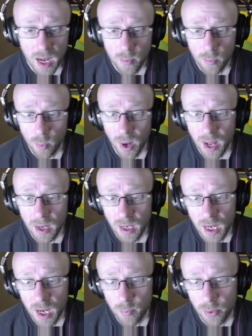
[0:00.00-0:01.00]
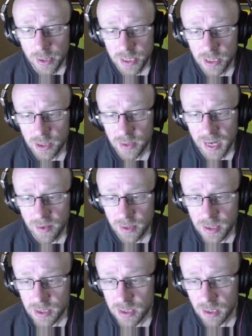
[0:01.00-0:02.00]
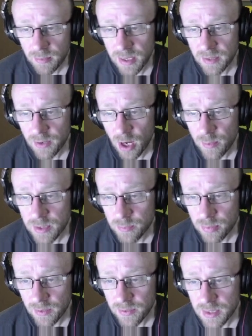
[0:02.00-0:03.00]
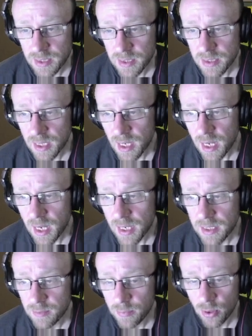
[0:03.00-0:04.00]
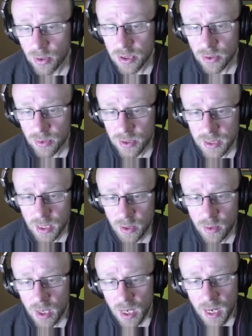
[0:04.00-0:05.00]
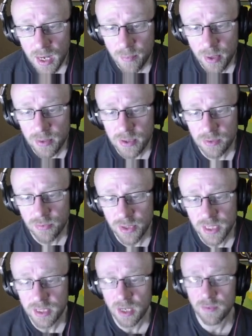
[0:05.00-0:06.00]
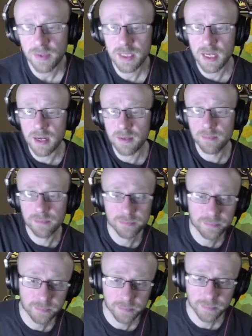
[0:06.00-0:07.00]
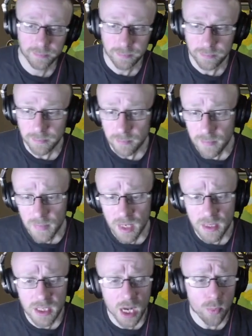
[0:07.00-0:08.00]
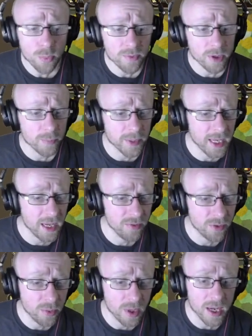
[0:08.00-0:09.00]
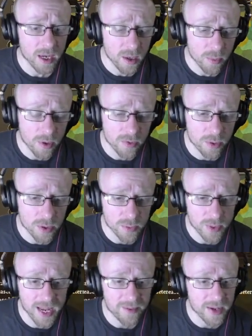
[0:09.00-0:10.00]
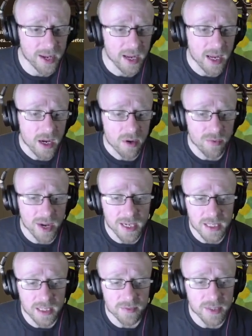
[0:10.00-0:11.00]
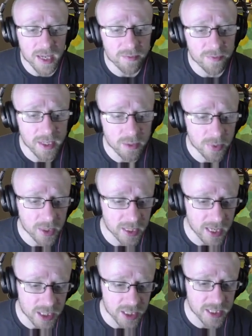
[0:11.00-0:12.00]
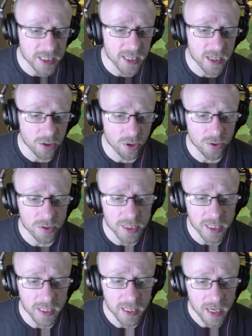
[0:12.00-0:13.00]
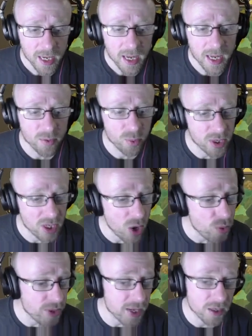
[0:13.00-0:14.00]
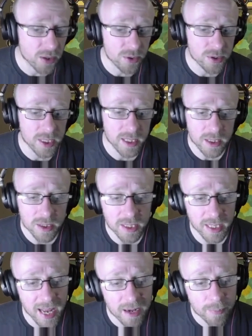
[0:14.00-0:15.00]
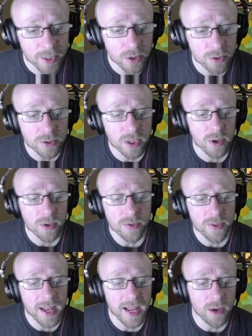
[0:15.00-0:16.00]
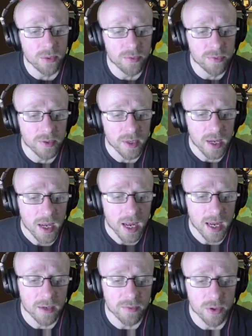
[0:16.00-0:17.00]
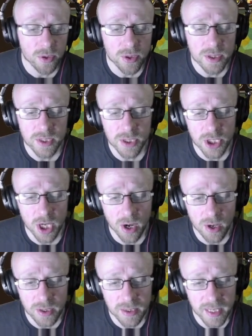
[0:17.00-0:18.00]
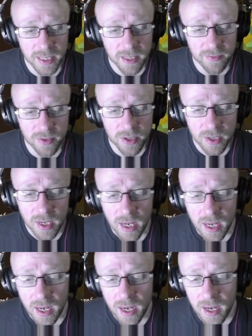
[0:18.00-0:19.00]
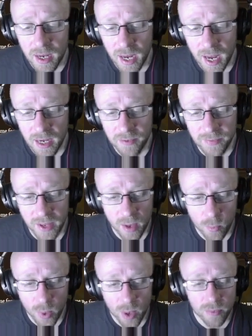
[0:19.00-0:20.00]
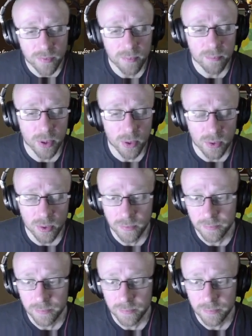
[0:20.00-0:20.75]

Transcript: While appointing new characters to command of armies and provinces, it is important to also pose a risk over time. So we've got to be careful. Of course, we have our relatives and things. We can actually see their loyalty. If we know their loyalty, because it can be unknown, their health, and of course the charge they're given, and if they're wealth and poor.